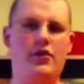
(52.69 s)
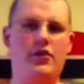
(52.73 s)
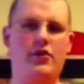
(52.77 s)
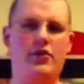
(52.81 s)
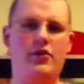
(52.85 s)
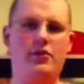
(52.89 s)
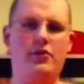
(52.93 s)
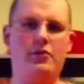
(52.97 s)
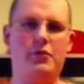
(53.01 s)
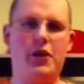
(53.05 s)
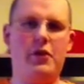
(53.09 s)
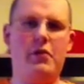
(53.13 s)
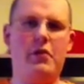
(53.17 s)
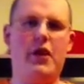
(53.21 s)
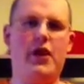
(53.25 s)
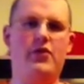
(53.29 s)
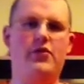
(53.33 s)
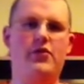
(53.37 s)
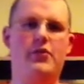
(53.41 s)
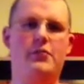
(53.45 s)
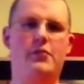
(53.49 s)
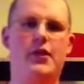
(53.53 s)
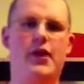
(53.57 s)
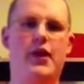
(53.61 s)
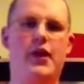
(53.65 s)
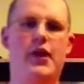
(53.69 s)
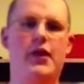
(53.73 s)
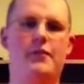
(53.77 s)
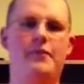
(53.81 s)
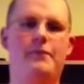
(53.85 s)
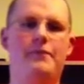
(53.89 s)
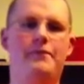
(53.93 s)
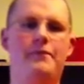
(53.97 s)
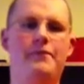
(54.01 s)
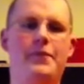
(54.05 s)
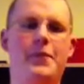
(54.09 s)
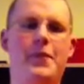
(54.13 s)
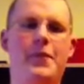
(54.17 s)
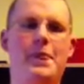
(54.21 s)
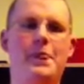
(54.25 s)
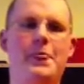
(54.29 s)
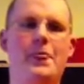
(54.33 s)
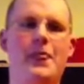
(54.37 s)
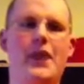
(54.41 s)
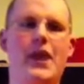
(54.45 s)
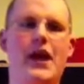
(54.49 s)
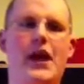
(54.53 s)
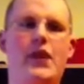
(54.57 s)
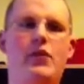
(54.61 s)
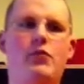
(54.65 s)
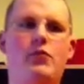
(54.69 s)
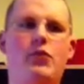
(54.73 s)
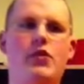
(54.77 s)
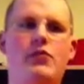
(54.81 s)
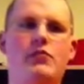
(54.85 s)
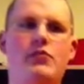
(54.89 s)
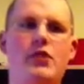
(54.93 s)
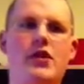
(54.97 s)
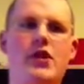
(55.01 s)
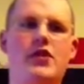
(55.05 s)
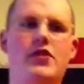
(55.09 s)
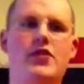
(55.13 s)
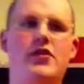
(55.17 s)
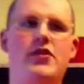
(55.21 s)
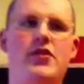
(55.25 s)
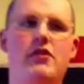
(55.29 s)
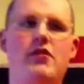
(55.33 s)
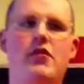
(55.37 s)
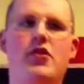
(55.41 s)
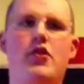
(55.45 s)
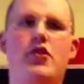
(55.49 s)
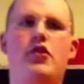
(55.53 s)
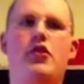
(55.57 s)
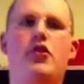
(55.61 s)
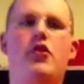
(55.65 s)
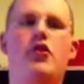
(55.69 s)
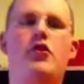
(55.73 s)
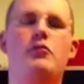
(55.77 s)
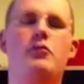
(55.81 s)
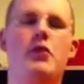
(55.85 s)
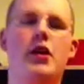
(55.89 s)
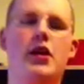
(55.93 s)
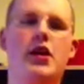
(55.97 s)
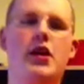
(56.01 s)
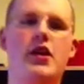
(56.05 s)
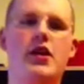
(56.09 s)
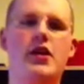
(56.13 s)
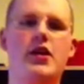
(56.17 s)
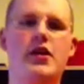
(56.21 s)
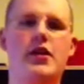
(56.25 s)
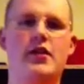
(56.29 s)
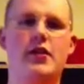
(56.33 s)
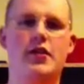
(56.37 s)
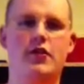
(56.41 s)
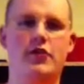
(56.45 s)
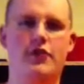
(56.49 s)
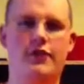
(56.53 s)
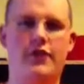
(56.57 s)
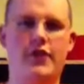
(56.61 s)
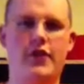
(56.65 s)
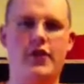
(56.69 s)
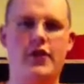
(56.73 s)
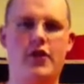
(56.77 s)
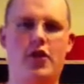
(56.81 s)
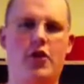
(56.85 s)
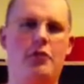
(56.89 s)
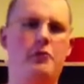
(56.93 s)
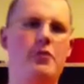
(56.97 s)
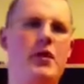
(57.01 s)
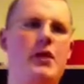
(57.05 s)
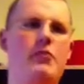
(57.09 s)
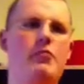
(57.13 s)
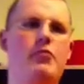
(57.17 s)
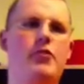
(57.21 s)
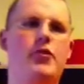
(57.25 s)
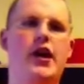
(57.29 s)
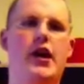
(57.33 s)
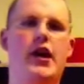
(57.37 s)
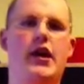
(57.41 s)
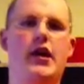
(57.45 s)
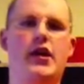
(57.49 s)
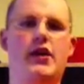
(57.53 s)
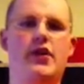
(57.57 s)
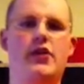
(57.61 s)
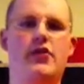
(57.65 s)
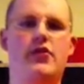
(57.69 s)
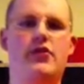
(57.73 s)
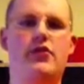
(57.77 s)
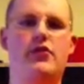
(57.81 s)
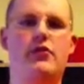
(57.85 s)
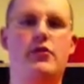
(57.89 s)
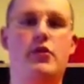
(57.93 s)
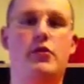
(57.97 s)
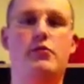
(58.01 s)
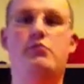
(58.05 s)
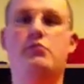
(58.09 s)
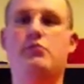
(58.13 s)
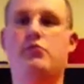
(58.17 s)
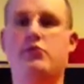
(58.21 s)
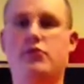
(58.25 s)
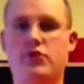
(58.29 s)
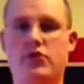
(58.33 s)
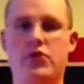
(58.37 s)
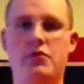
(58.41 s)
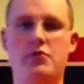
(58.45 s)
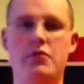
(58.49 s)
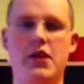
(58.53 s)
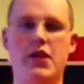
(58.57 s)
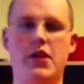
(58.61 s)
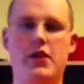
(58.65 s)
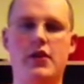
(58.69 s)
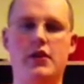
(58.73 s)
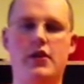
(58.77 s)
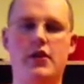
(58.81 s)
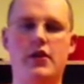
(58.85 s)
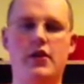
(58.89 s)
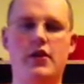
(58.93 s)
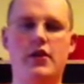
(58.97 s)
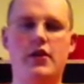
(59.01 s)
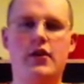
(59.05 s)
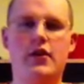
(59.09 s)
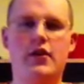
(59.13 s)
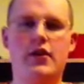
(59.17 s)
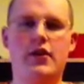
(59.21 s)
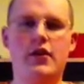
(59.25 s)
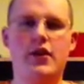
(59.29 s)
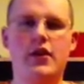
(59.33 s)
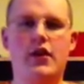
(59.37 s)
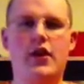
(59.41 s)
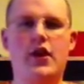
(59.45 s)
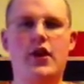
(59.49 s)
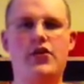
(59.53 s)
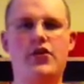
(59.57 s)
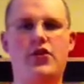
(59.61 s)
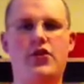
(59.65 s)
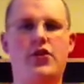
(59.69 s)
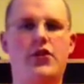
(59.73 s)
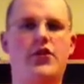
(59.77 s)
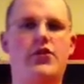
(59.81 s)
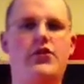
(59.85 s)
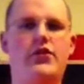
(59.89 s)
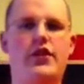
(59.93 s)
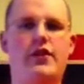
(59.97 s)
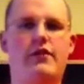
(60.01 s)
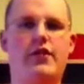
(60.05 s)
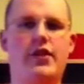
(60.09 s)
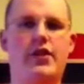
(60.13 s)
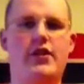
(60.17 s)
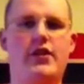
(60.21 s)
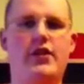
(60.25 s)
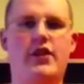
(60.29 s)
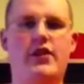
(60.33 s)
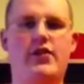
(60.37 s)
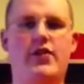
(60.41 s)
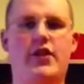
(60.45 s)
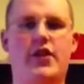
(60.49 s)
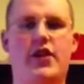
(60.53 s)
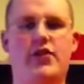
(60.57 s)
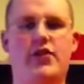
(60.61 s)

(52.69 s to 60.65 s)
Skip ahead some time, and we meet 7-year-old Monkey D. Luffy, our main protagonist, well, to be. He's only 7 in this, and